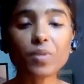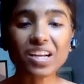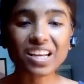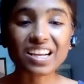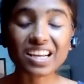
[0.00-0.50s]

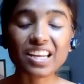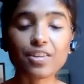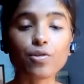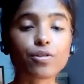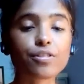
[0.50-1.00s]

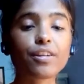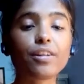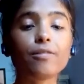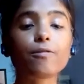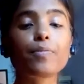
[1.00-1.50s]
automatically killing
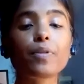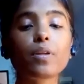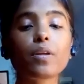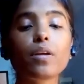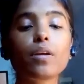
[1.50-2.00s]

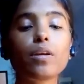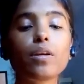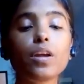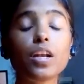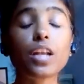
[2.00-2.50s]
yourself,
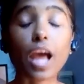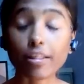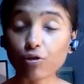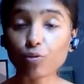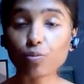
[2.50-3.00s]

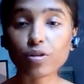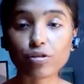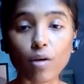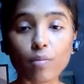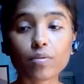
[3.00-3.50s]
it has
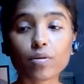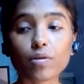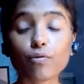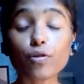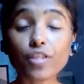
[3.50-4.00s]
to be
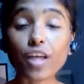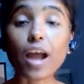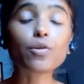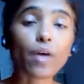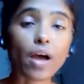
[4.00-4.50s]
stopped.
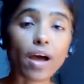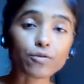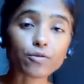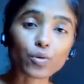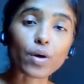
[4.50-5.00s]
For that,
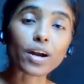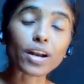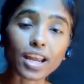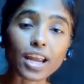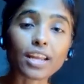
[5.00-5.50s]
you have to
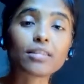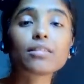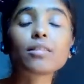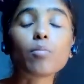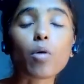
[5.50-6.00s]
require
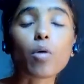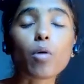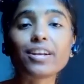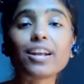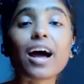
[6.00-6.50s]
again
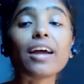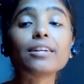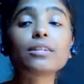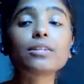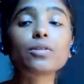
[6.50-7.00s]
the
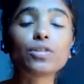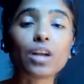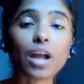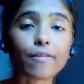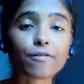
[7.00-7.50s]
moderate diet,
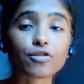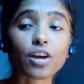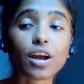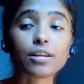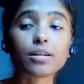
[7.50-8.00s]
good
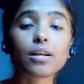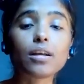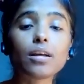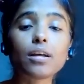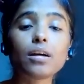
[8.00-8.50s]

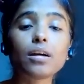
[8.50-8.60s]
lifestyle,